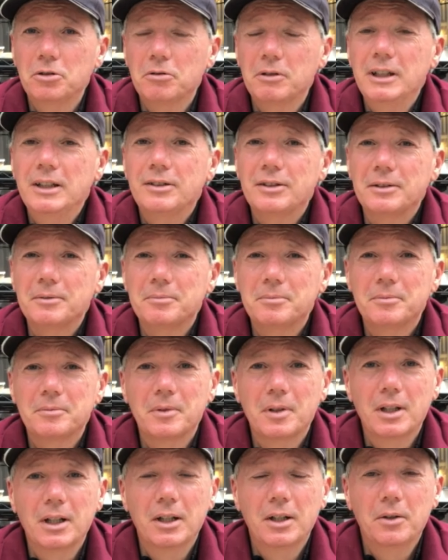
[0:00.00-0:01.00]
reason
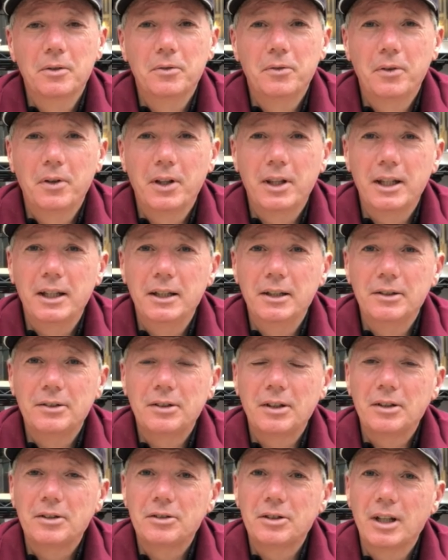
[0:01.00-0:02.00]
for these.
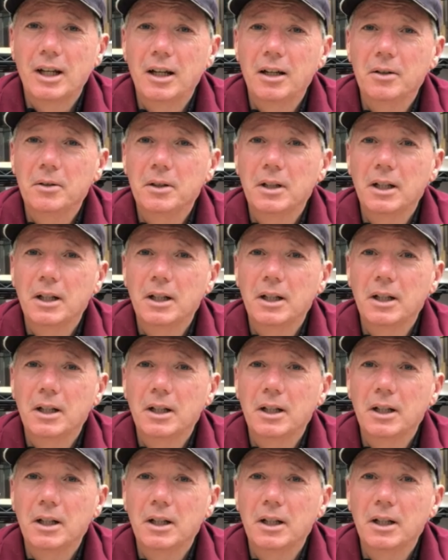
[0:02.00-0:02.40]
So